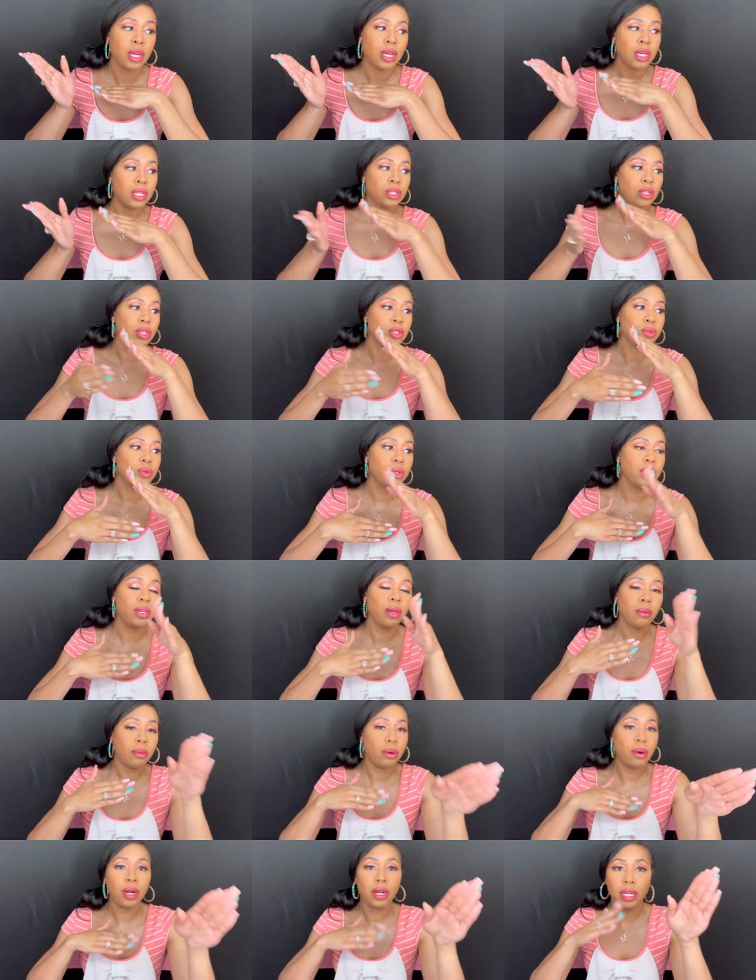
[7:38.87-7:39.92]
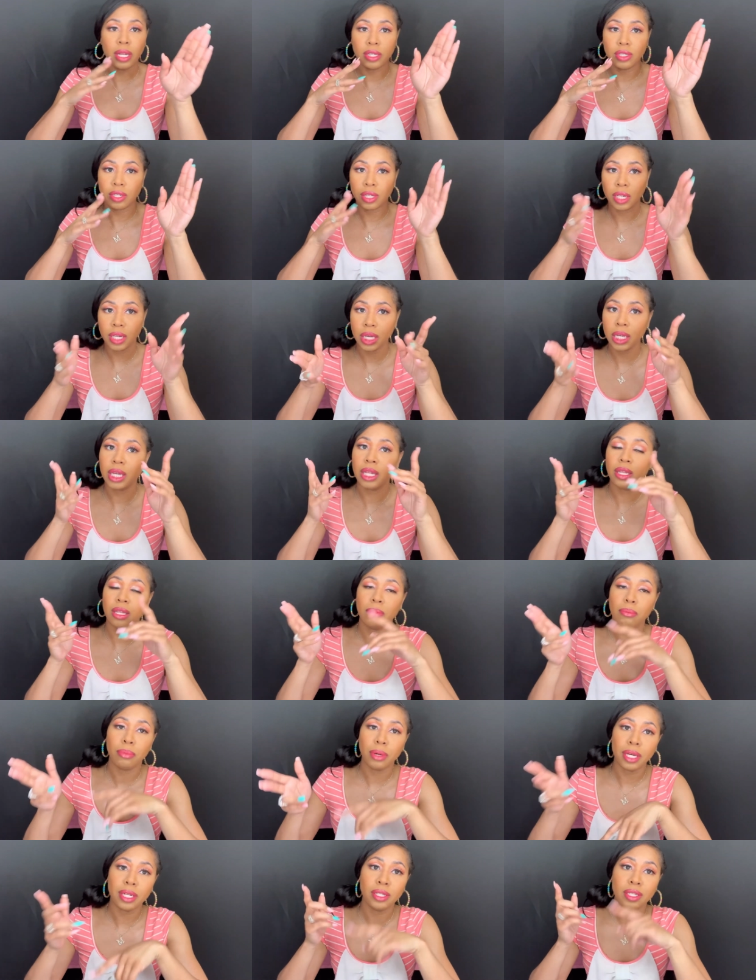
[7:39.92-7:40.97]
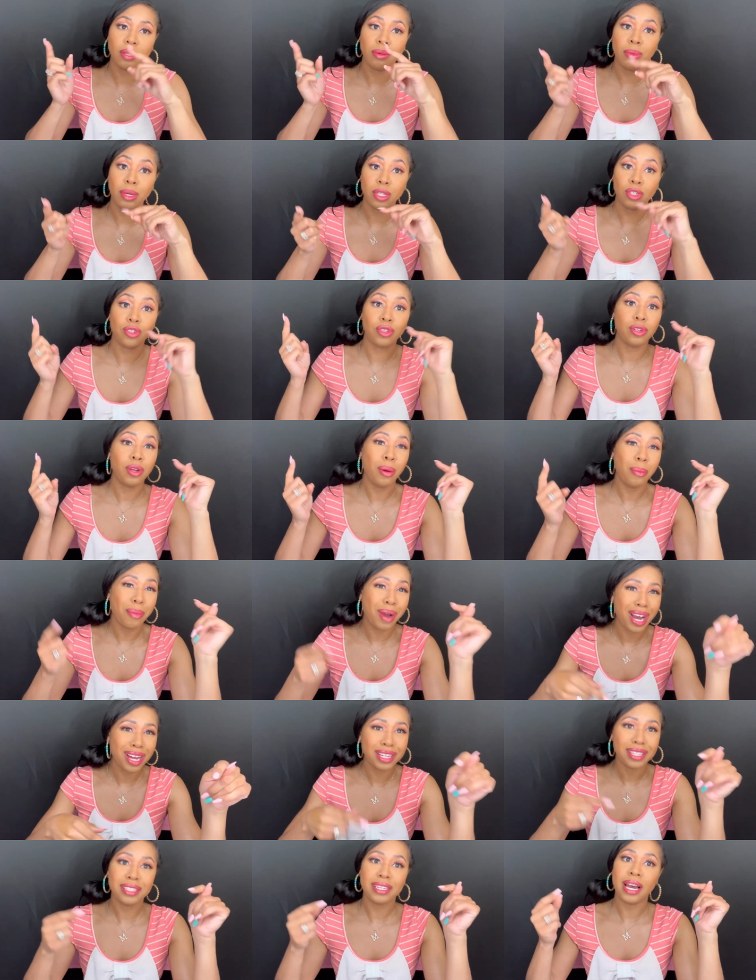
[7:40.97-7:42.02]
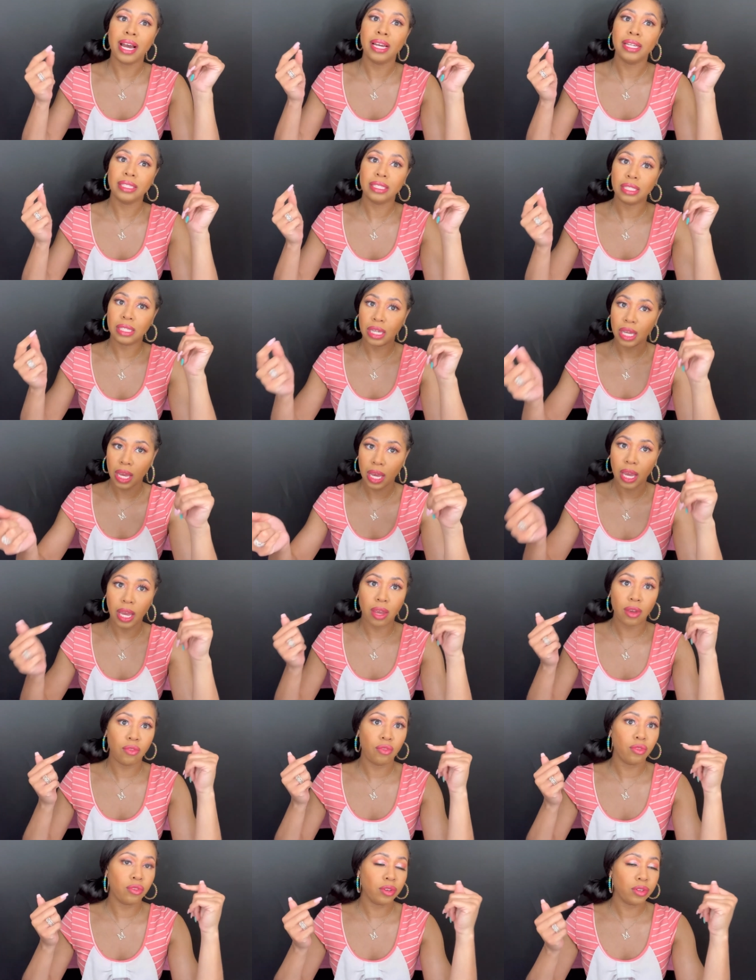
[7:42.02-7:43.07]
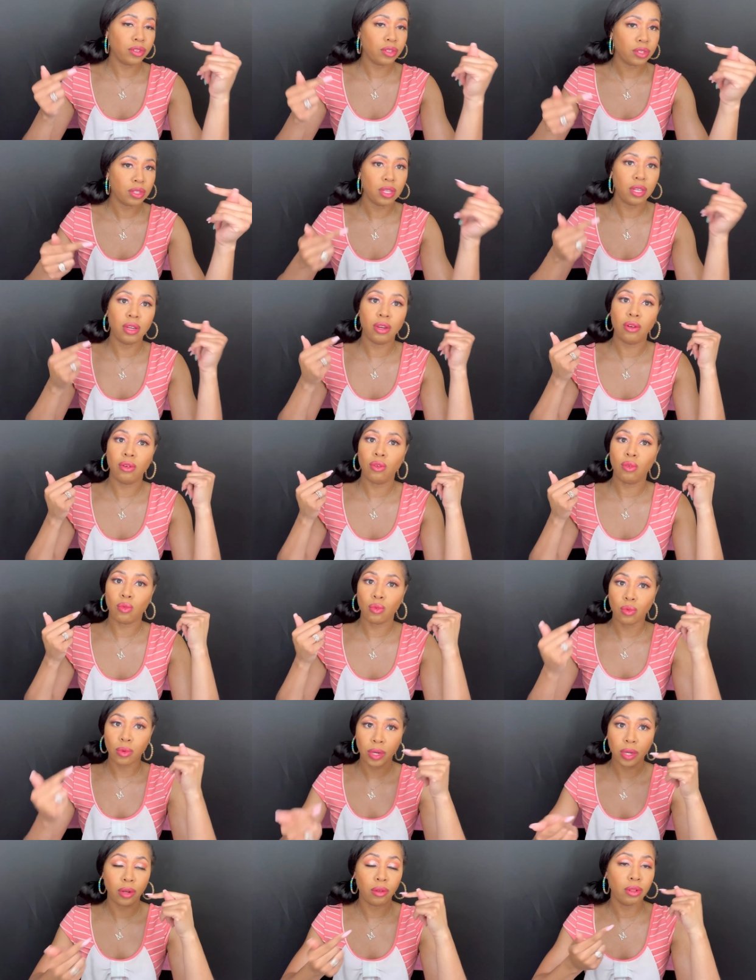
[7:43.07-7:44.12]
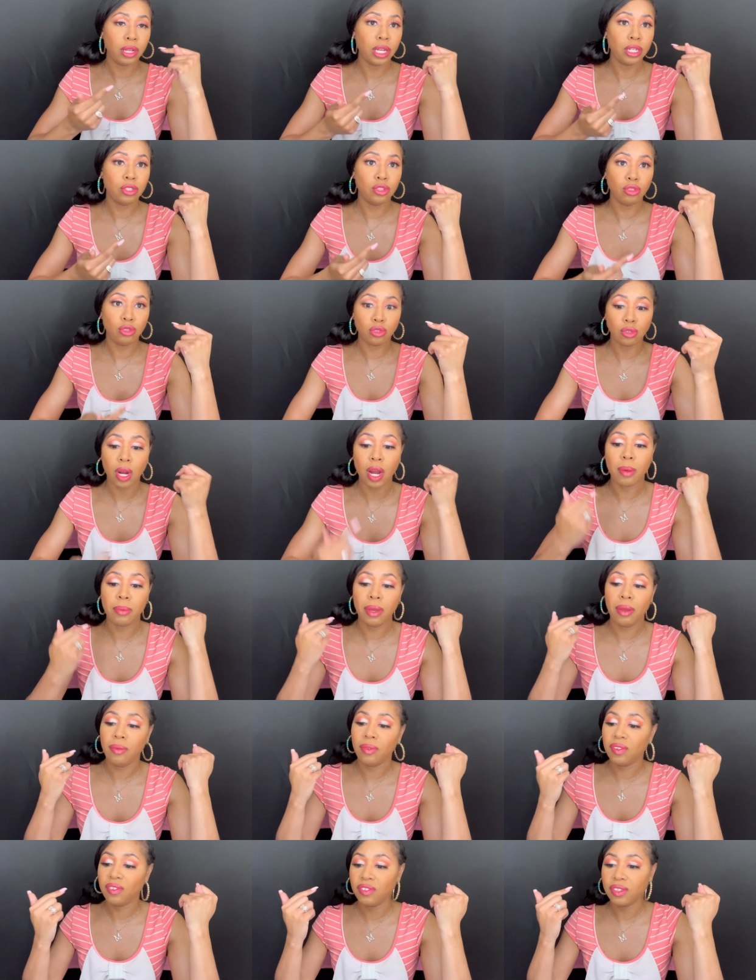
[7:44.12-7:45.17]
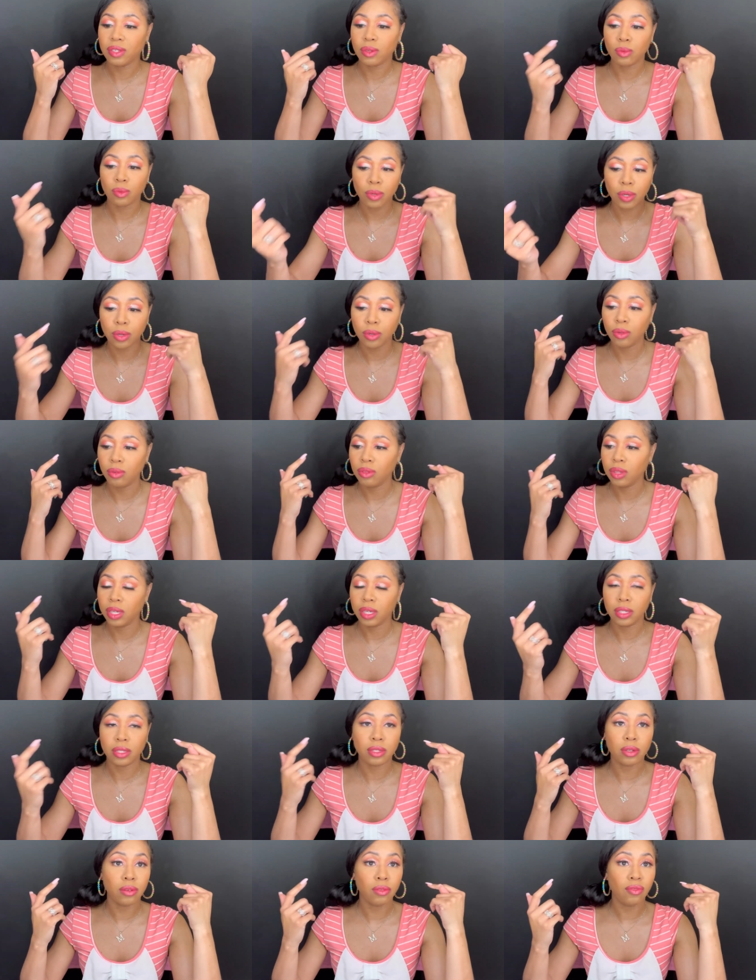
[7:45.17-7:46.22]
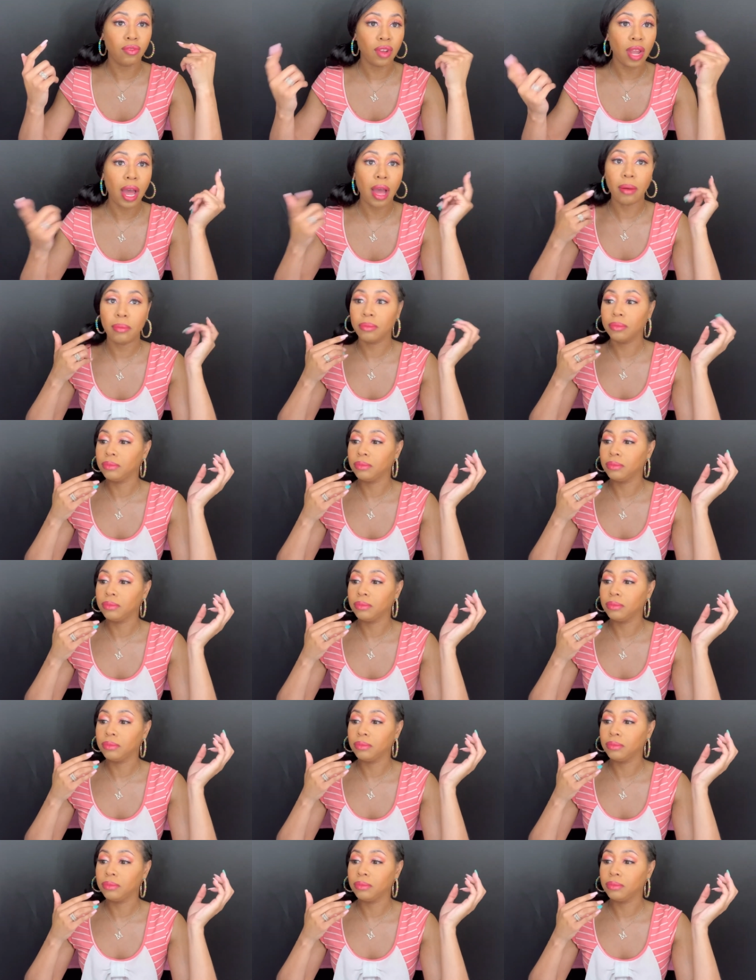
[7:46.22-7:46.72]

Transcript: So it's really important that you're clicking the button to make sure you're monetizing every single reel that you drop. Even if it's a reel you think is going to flop,